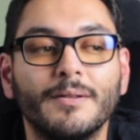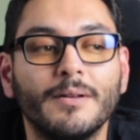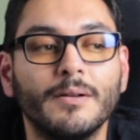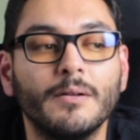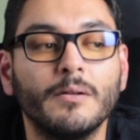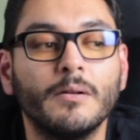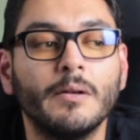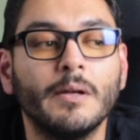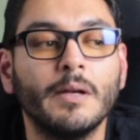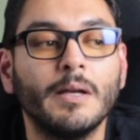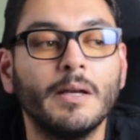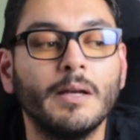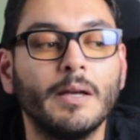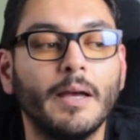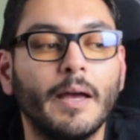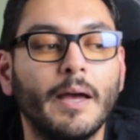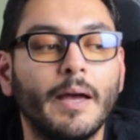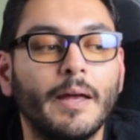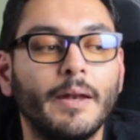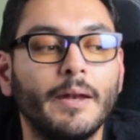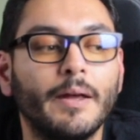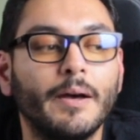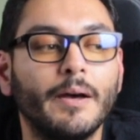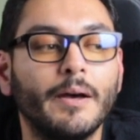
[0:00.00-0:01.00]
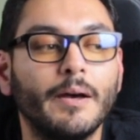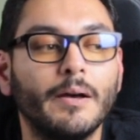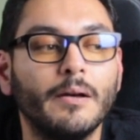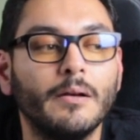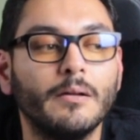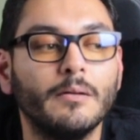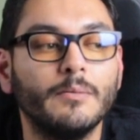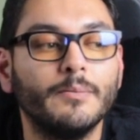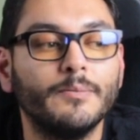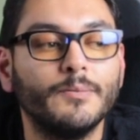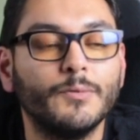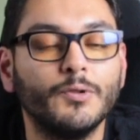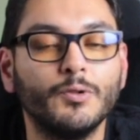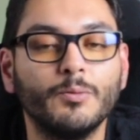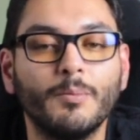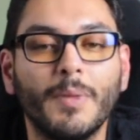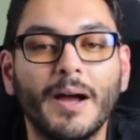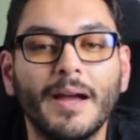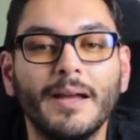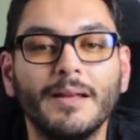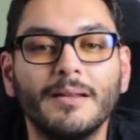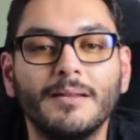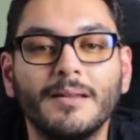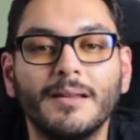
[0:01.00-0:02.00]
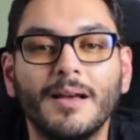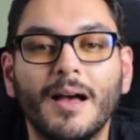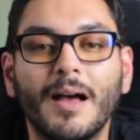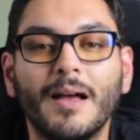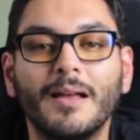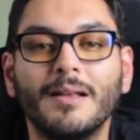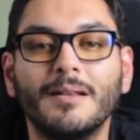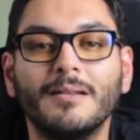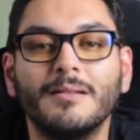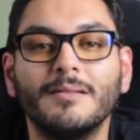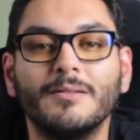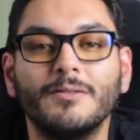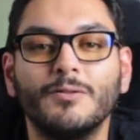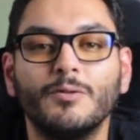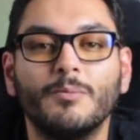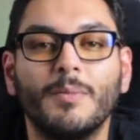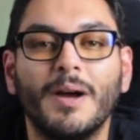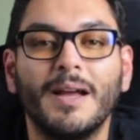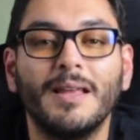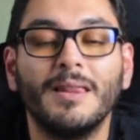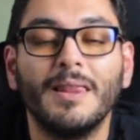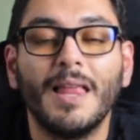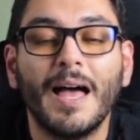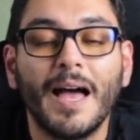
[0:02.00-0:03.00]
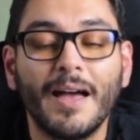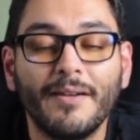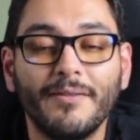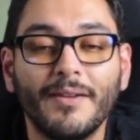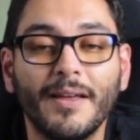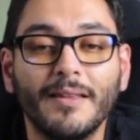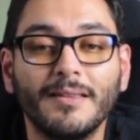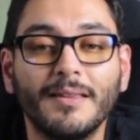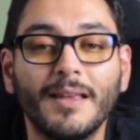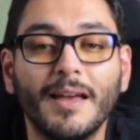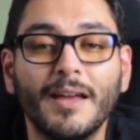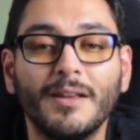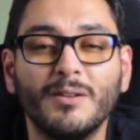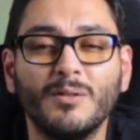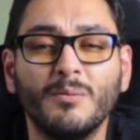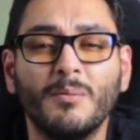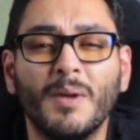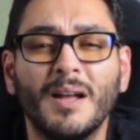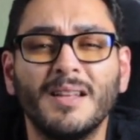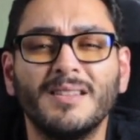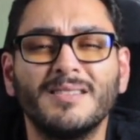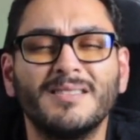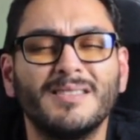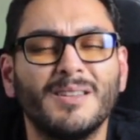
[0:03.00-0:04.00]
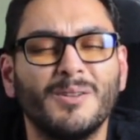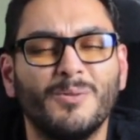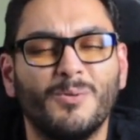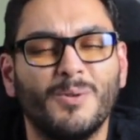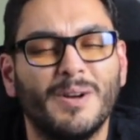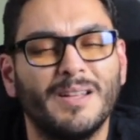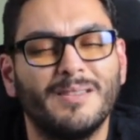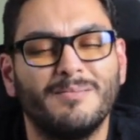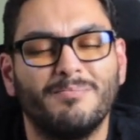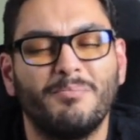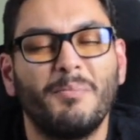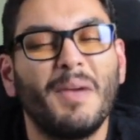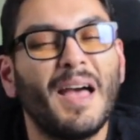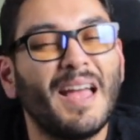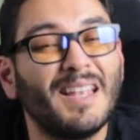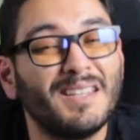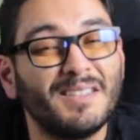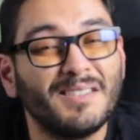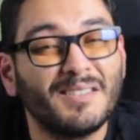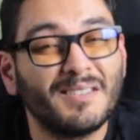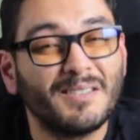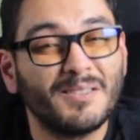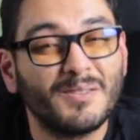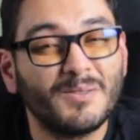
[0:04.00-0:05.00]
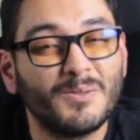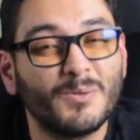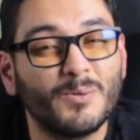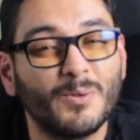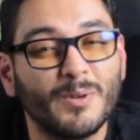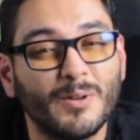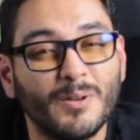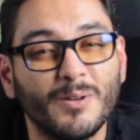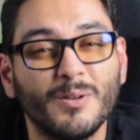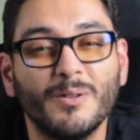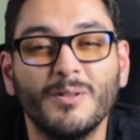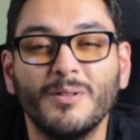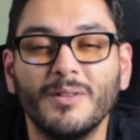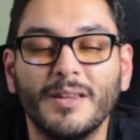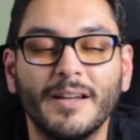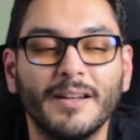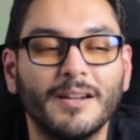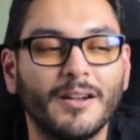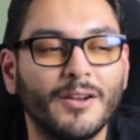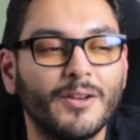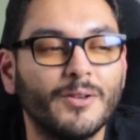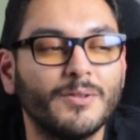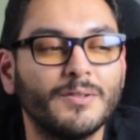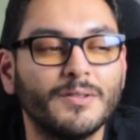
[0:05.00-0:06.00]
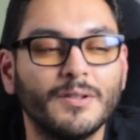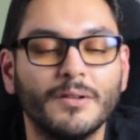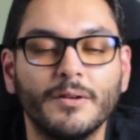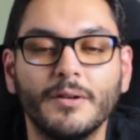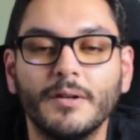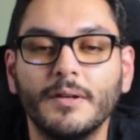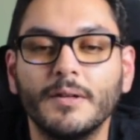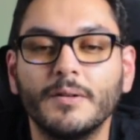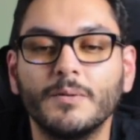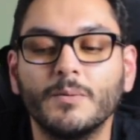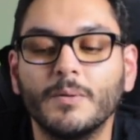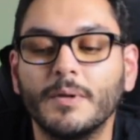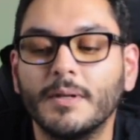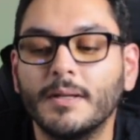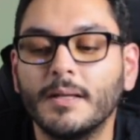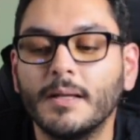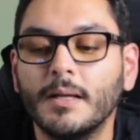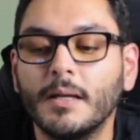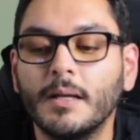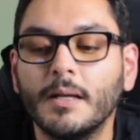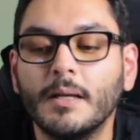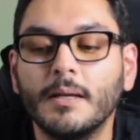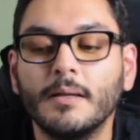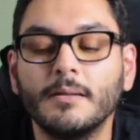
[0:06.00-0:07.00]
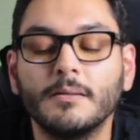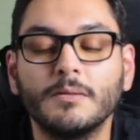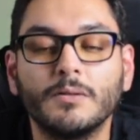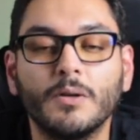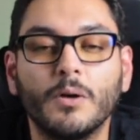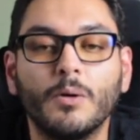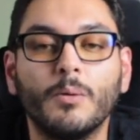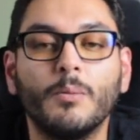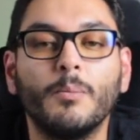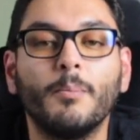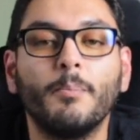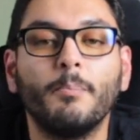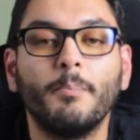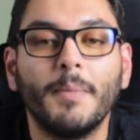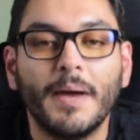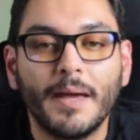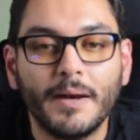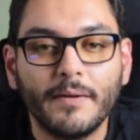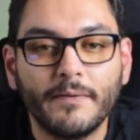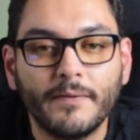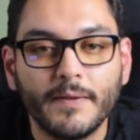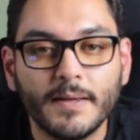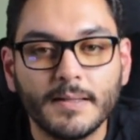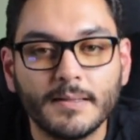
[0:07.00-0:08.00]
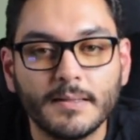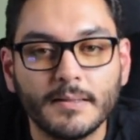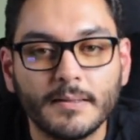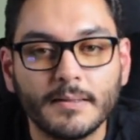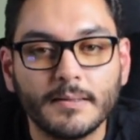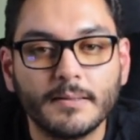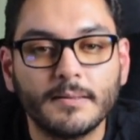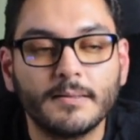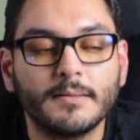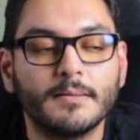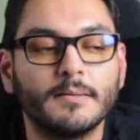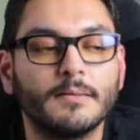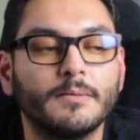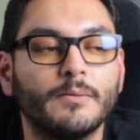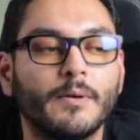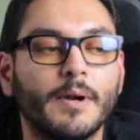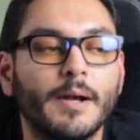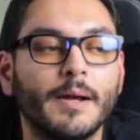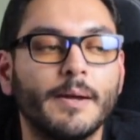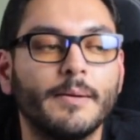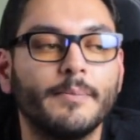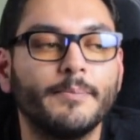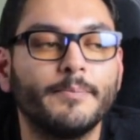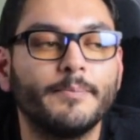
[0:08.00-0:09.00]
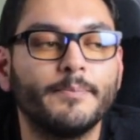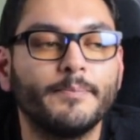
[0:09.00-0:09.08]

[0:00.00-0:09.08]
know, and you might laugh at that, and you might say, what, magic is real? Like, are you serious? What? So metaphysics, right?